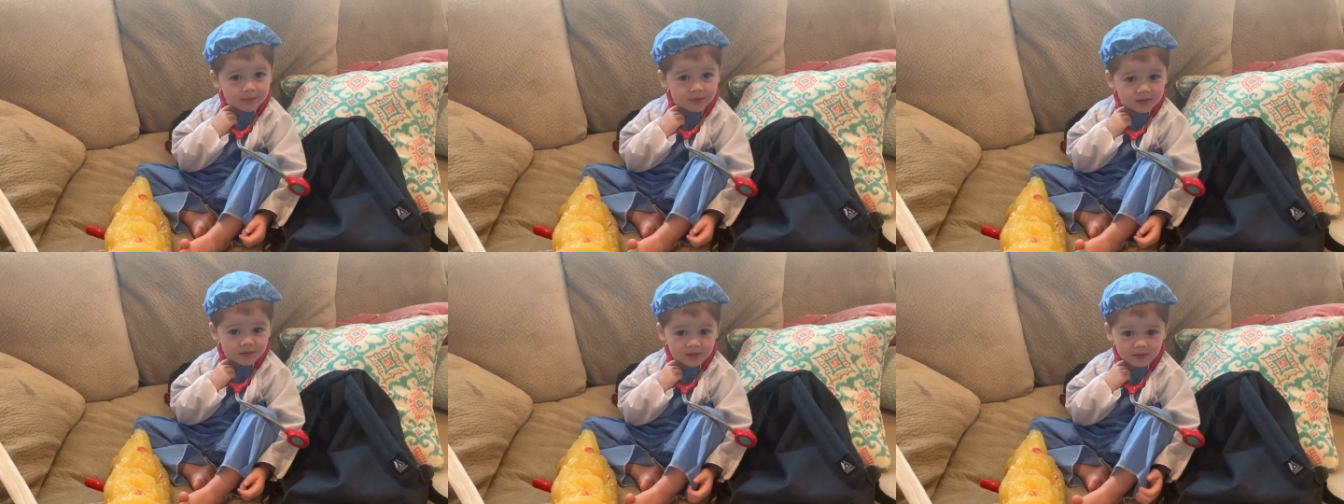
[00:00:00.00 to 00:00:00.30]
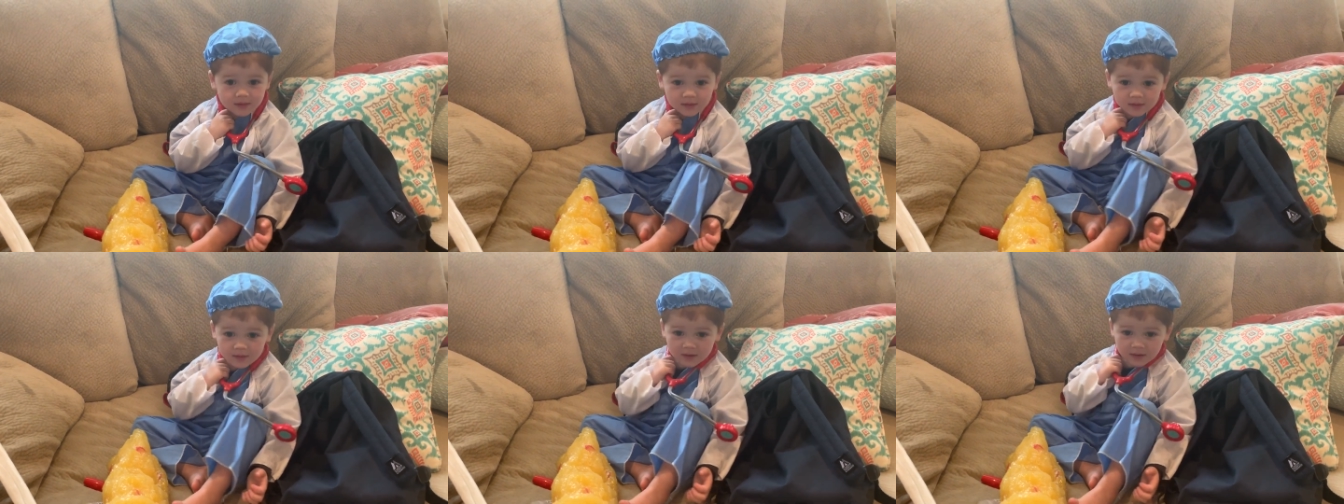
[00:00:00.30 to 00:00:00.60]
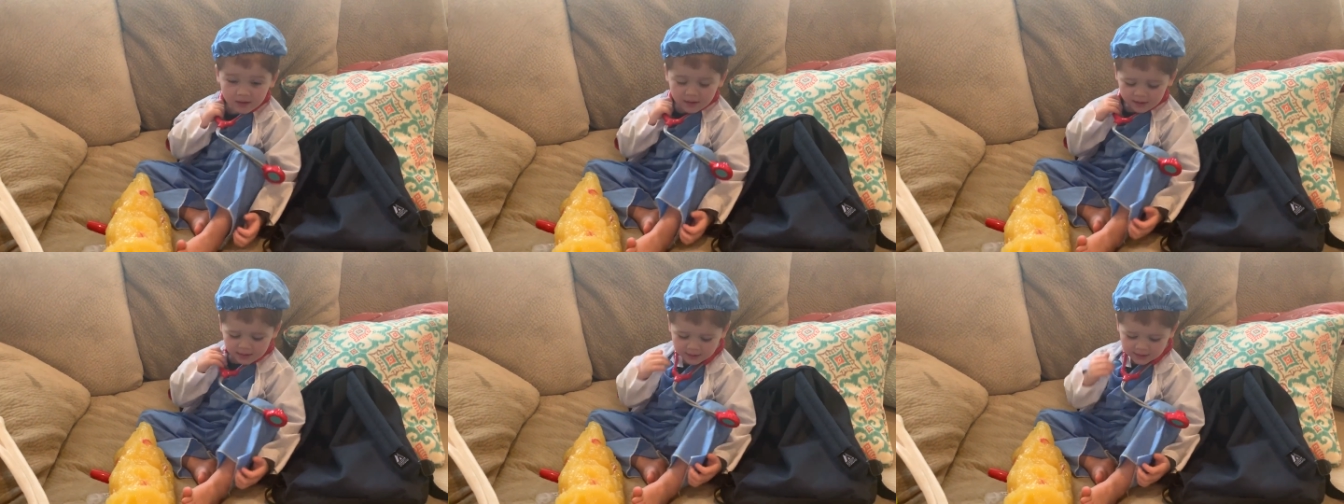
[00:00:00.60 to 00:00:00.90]
You do
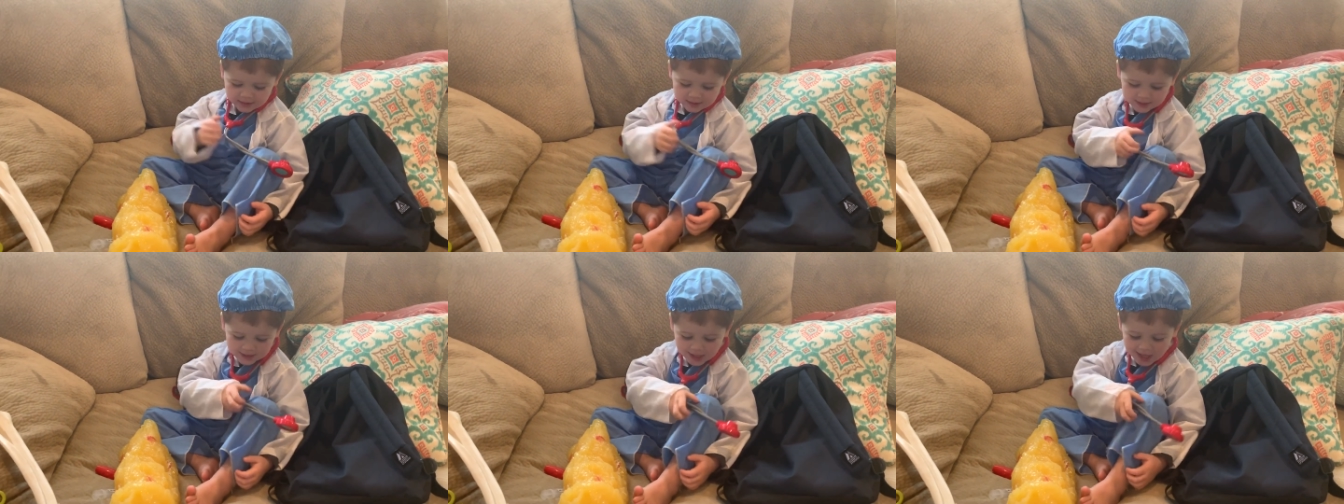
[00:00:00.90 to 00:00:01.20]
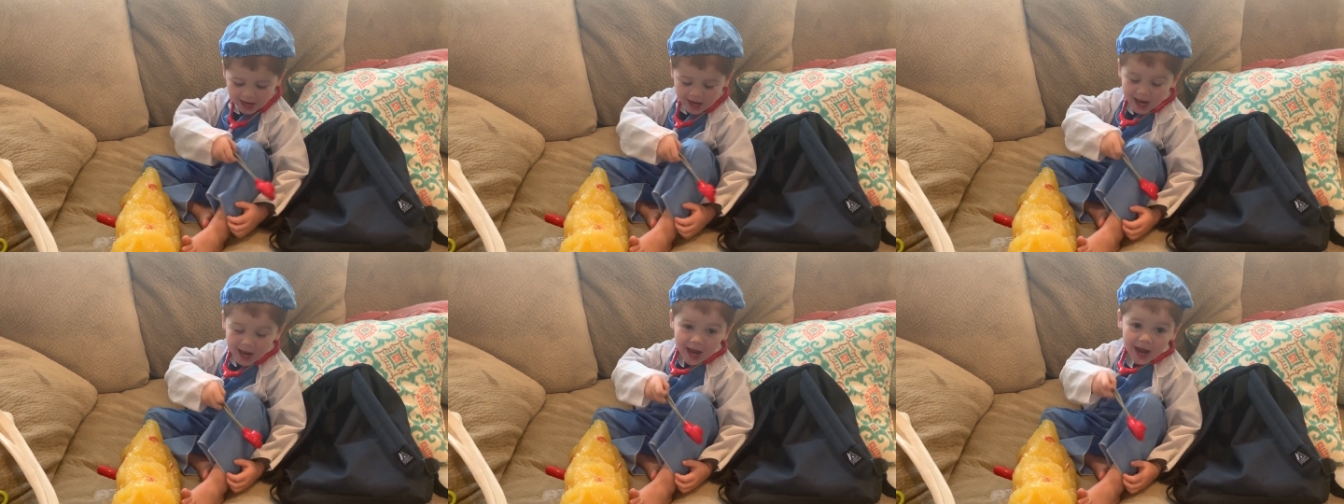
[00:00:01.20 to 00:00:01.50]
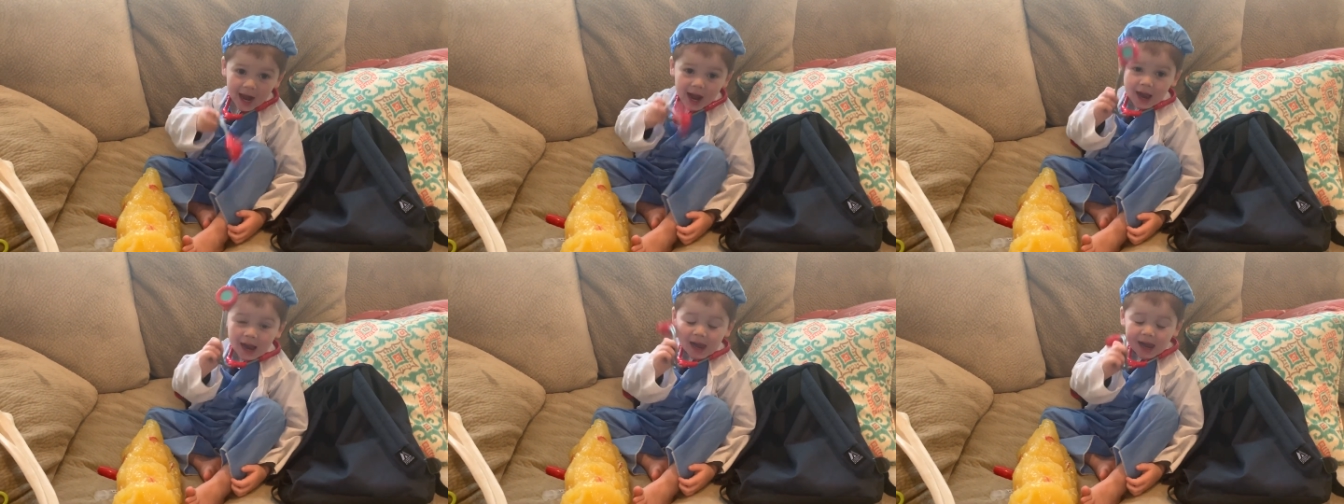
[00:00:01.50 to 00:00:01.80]
push-ups? Yeah.
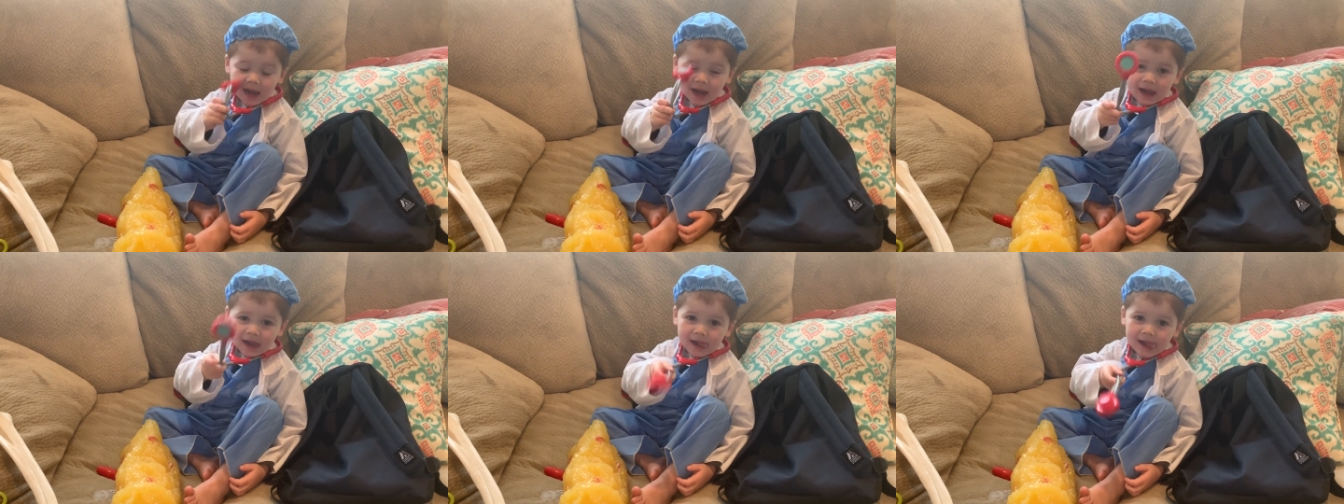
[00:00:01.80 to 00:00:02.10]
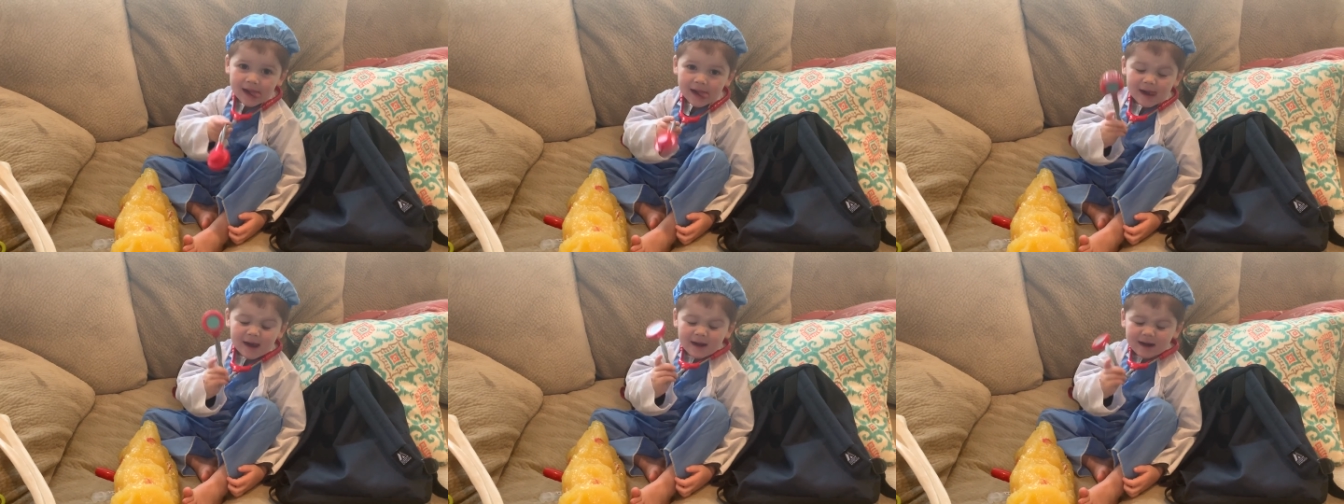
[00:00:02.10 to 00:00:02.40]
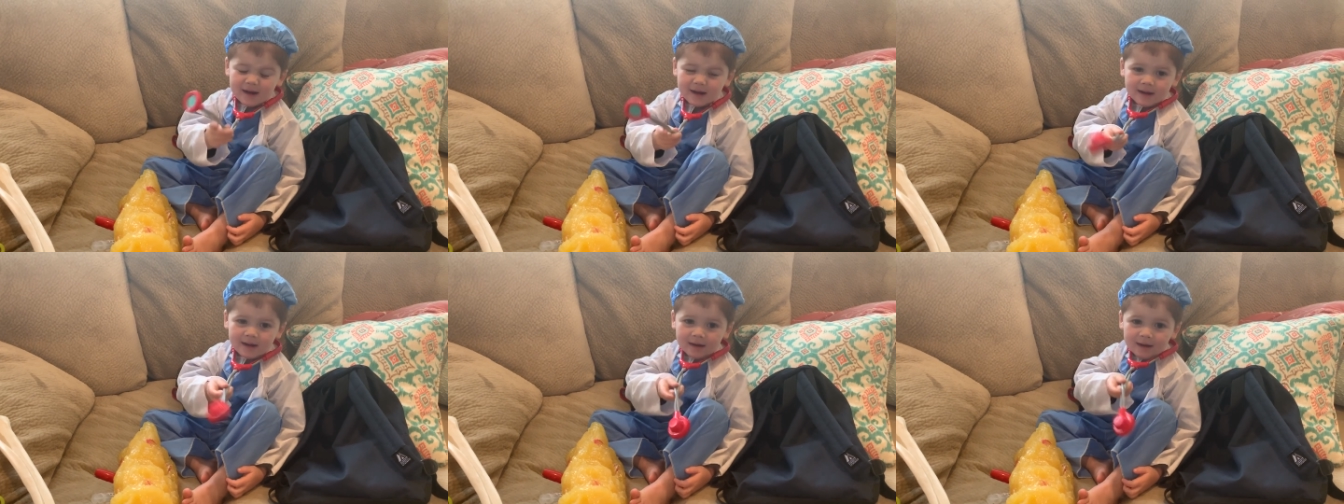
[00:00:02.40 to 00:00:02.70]
Nice. What else do you
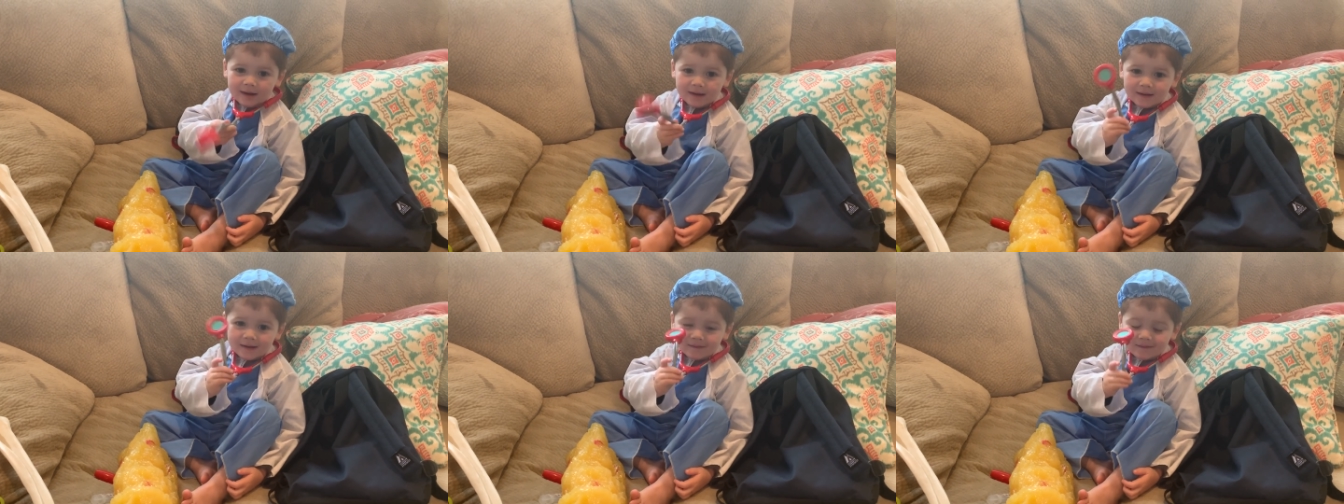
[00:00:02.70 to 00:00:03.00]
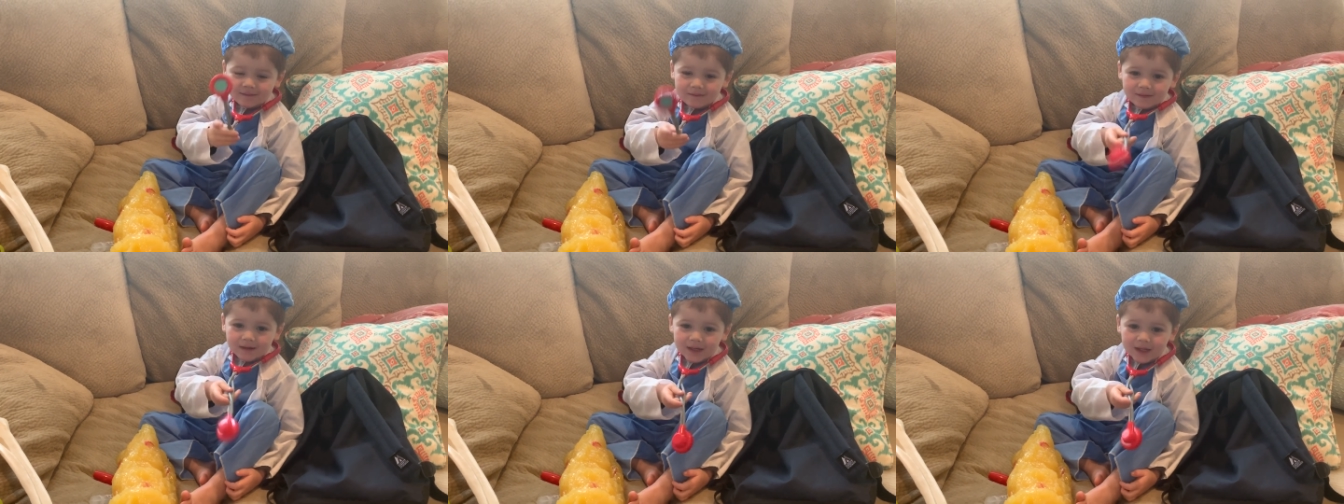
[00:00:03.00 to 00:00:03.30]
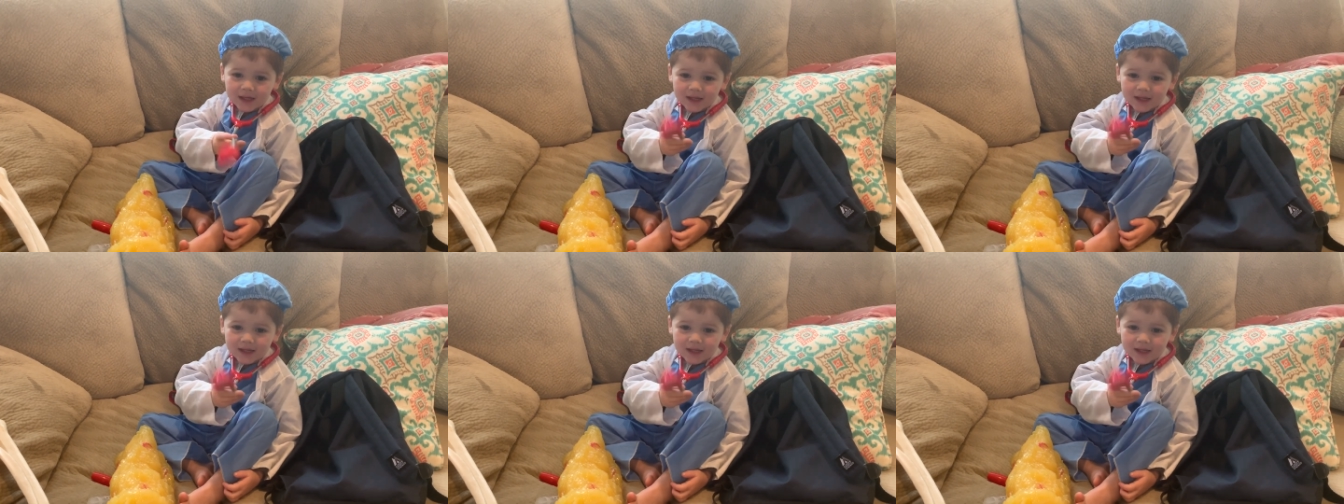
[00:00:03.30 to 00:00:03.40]
do? We